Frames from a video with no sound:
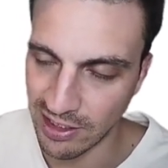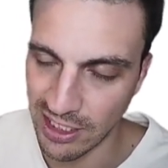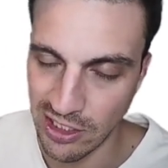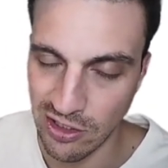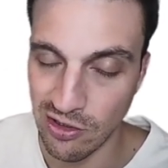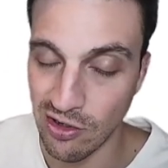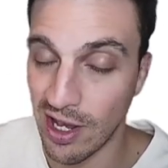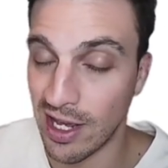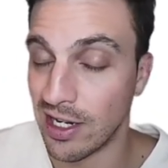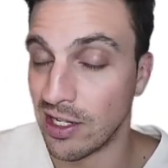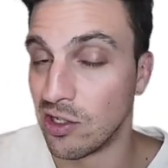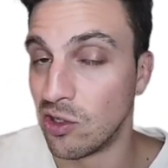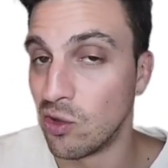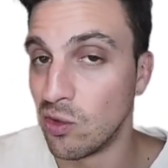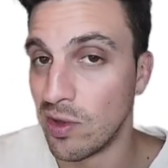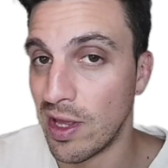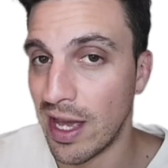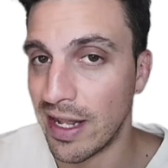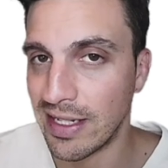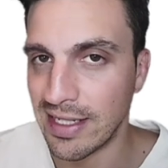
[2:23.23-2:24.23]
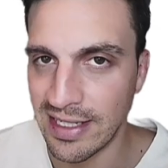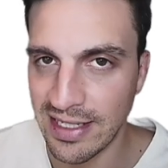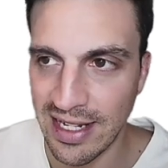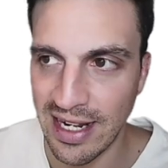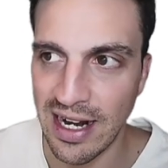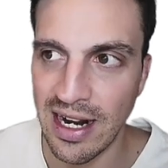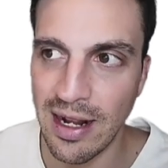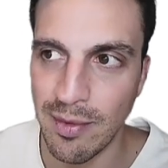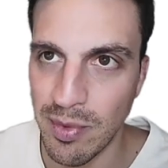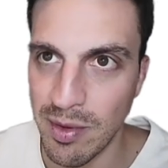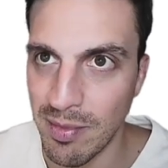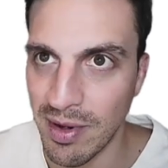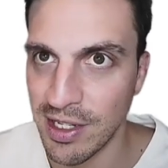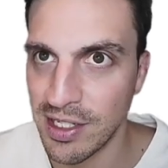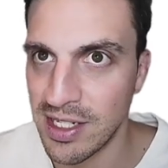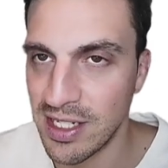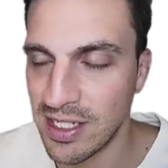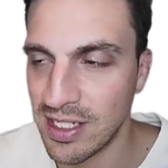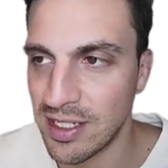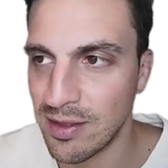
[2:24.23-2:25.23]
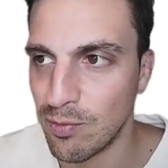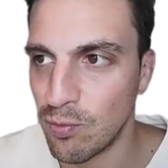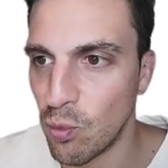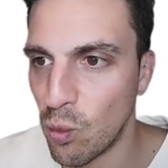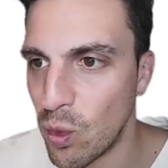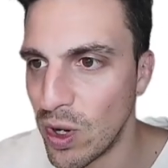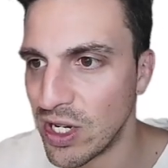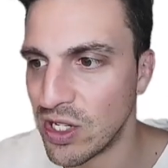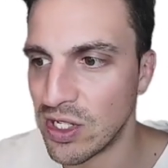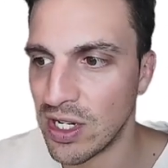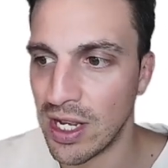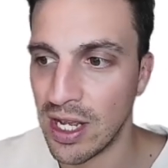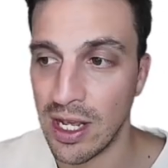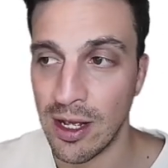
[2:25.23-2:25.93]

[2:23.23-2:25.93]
I need to know how to do that and set it up in my system, which